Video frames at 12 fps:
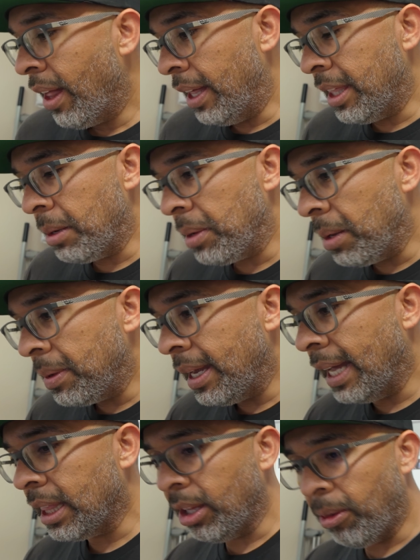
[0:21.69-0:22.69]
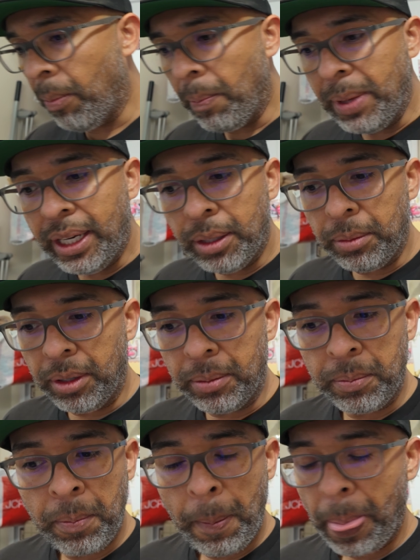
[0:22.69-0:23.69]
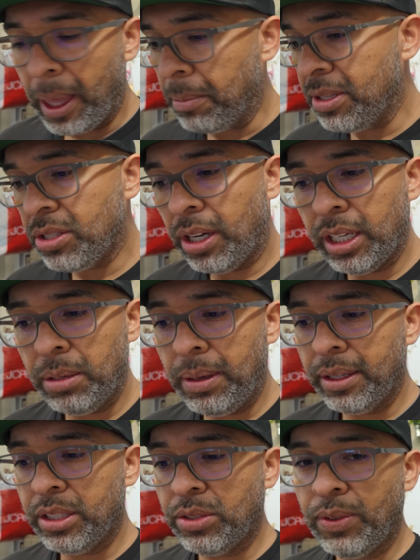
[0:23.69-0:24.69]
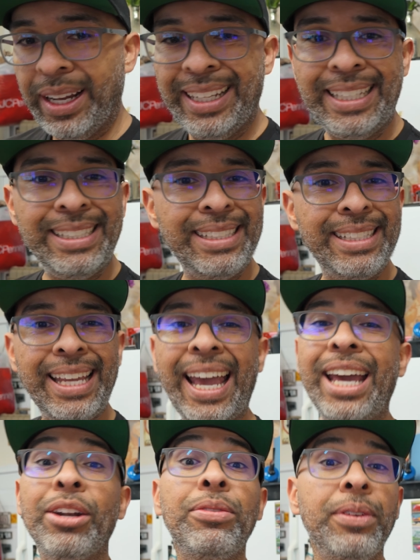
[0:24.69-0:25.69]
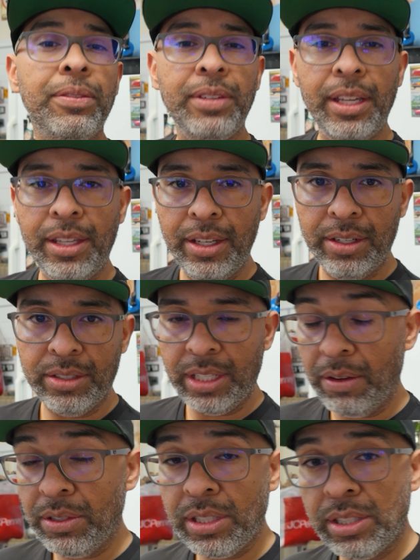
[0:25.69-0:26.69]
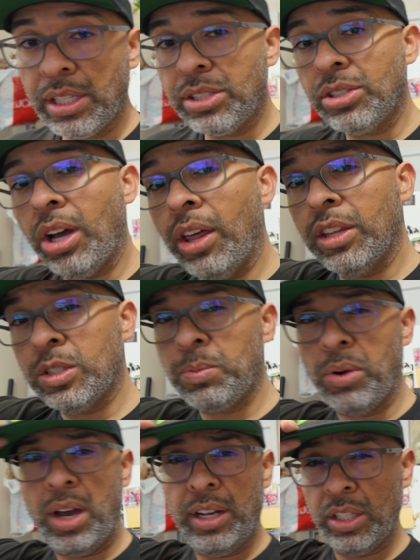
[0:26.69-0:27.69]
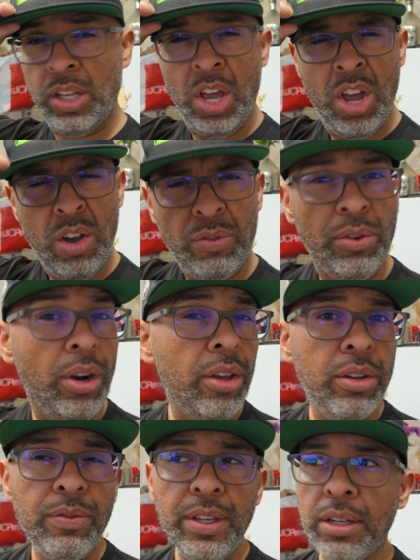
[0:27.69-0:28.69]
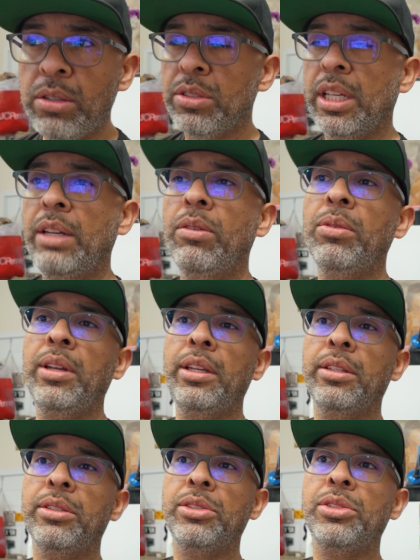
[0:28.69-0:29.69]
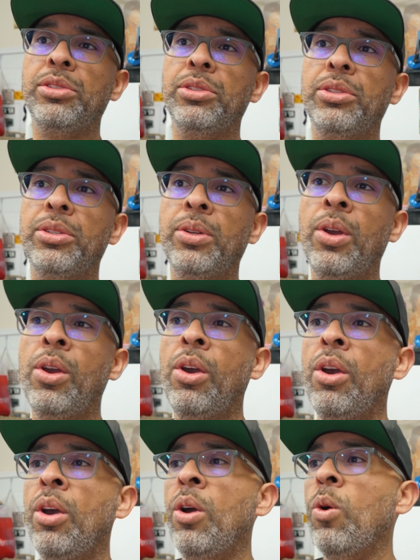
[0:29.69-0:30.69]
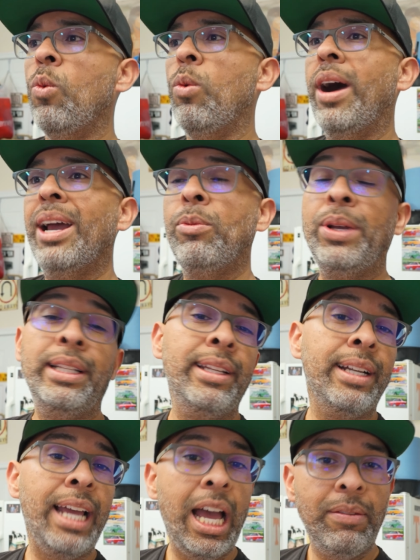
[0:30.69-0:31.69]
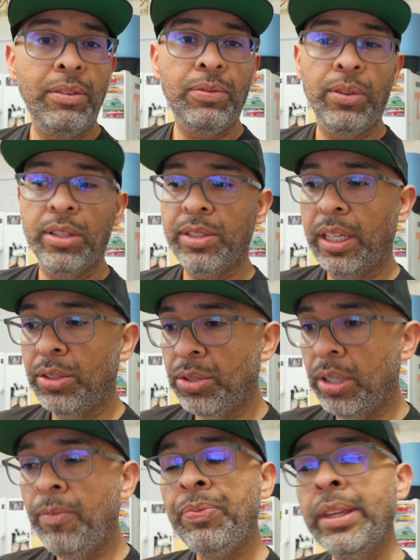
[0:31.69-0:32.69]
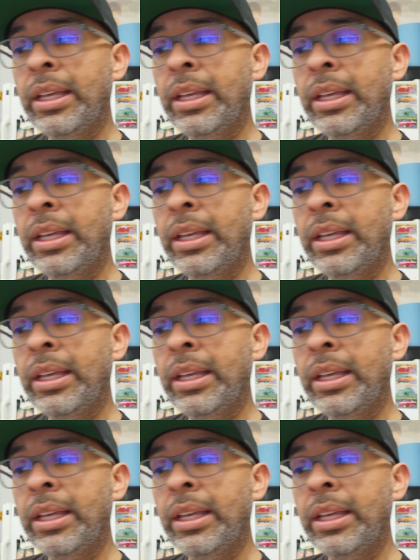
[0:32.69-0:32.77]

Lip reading: I think maybe at the minimum, I've been talking about this for at least 10 or 15 years. Ever since I saw this product for other vehicles, I never really understood why we didn't have it for the Sentra.